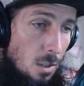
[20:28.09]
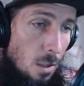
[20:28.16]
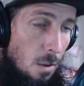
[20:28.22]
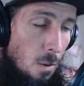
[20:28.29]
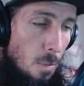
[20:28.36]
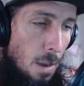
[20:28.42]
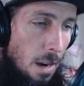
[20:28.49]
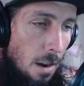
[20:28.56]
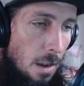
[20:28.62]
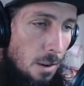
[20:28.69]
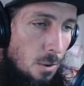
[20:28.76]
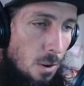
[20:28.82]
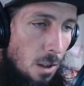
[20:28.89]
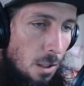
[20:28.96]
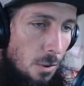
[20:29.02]
So they were about
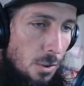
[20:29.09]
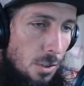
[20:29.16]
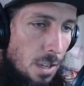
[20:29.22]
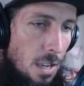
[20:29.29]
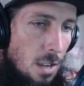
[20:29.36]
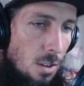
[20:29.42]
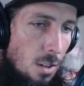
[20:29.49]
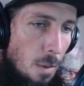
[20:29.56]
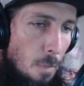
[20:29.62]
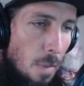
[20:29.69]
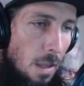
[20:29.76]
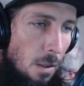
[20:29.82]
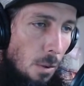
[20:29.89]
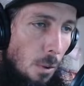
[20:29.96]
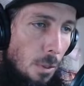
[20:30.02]
$100 each to
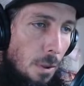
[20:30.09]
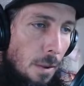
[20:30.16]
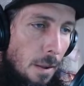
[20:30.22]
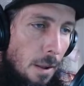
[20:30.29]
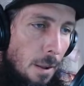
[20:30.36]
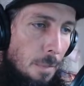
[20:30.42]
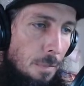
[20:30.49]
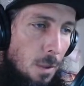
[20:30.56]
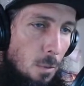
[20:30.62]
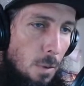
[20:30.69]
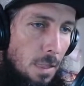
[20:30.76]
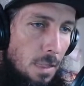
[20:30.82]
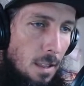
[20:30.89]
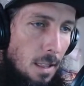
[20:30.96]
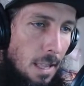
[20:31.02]
build,
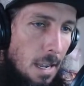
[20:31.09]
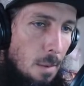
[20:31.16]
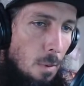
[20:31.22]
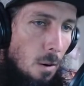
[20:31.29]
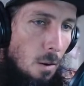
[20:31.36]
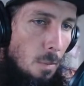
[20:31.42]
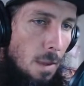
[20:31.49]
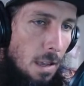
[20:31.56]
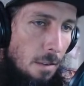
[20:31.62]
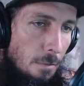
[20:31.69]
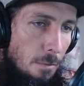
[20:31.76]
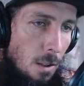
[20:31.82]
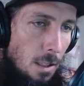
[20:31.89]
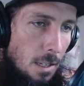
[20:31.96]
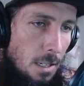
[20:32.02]
with the labor being
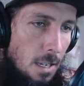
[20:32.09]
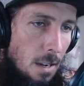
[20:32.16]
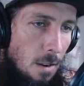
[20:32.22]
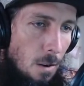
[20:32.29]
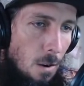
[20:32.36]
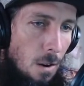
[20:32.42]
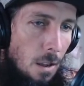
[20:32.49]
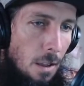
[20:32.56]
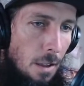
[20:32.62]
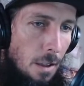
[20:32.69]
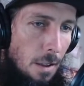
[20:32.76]
volunteered.